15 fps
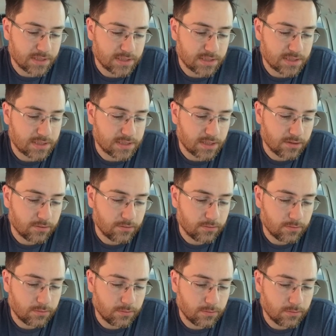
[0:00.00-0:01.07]
So
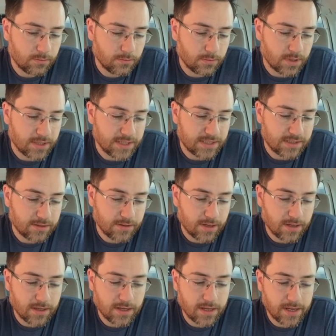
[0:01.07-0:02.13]
I need to do
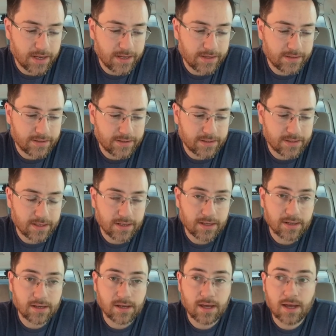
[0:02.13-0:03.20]
that, and
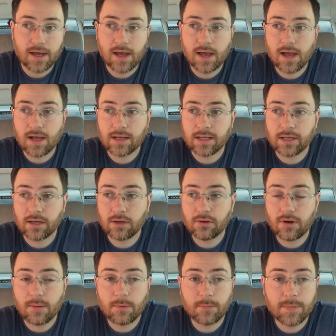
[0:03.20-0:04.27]
I'm going to go
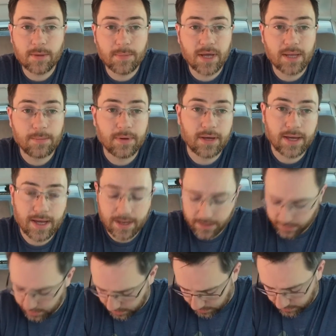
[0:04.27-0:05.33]
grab a bit of paper
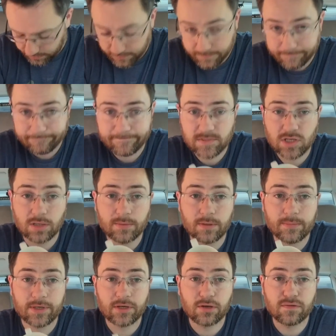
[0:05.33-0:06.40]
and top up
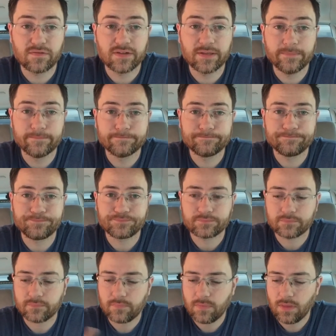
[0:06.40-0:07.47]
my coffee
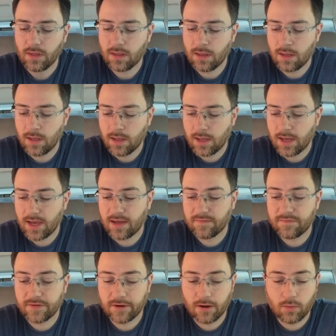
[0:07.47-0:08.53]

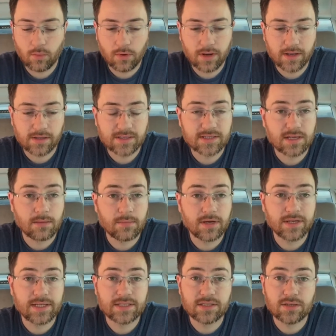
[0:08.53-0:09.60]
and figure out what else I
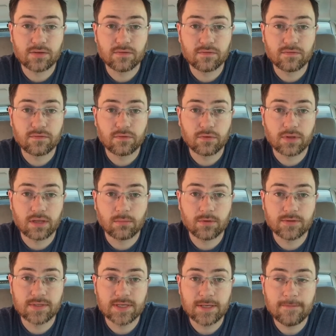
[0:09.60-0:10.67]
might need to do for the
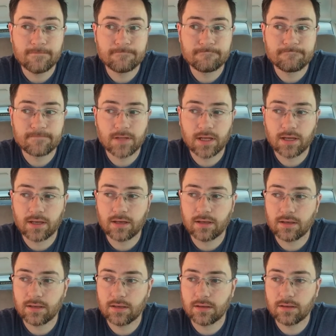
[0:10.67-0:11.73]
MOT.
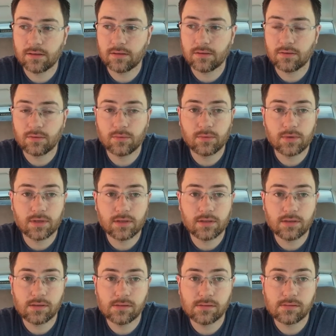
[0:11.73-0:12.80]

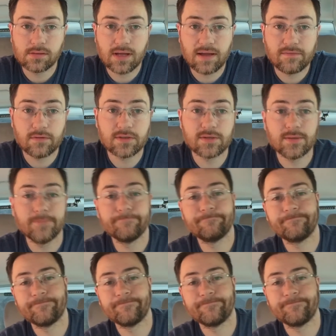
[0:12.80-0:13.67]
we'll have a look, shall we?